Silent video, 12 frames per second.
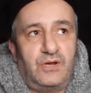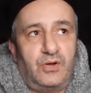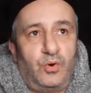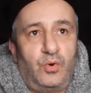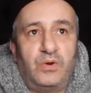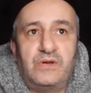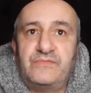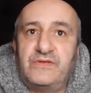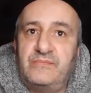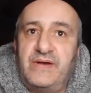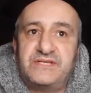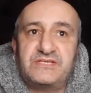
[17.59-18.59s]
All of
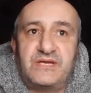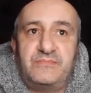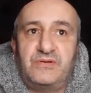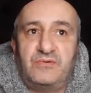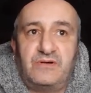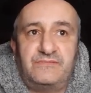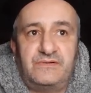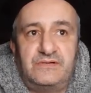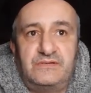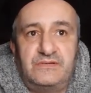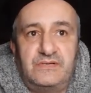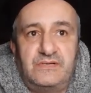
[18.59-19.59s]
them had something to
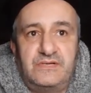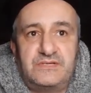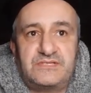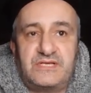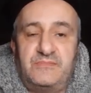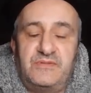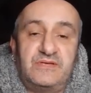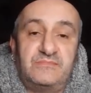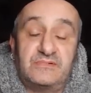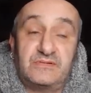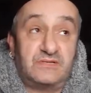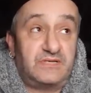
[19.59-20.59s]
offer. Some of
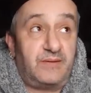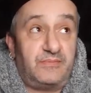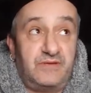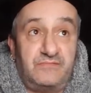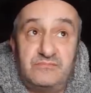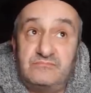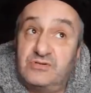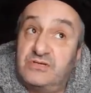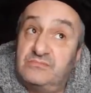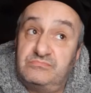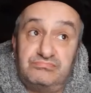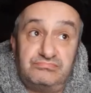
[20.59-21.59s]
them, a couple of them,
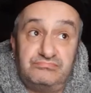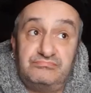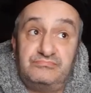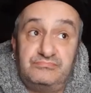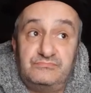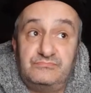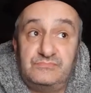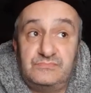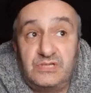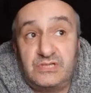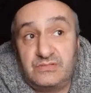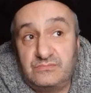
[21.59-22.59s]
were,
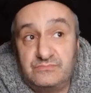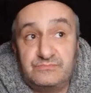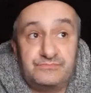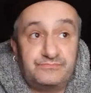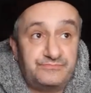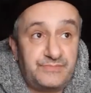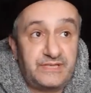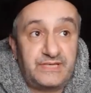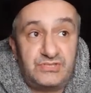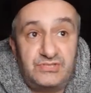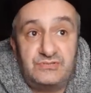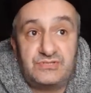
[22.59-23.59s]
you know, I
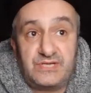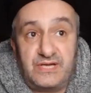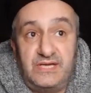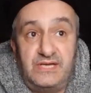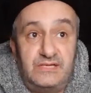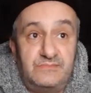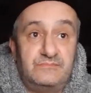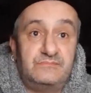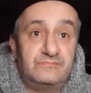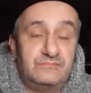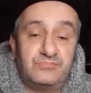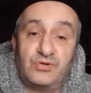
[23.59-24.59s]
guess you'd say
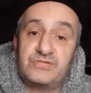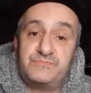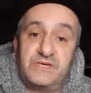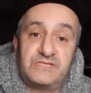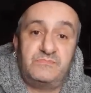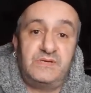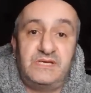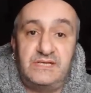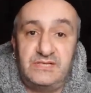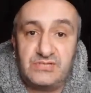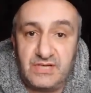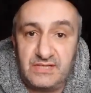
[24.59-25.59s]
prospects meeting
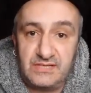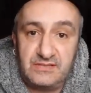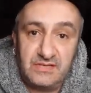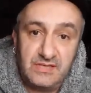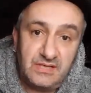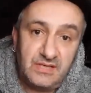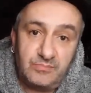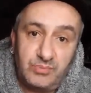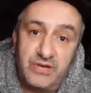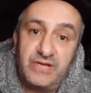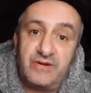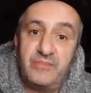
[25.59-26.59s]
each other,
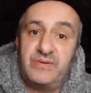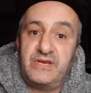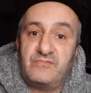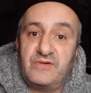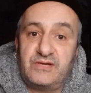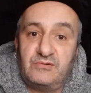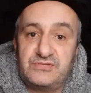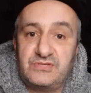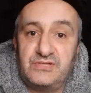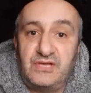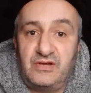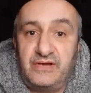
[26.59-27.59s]
putting their unbeaten records
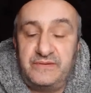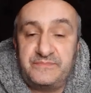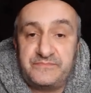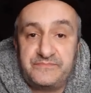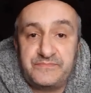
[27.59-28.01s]
on the line.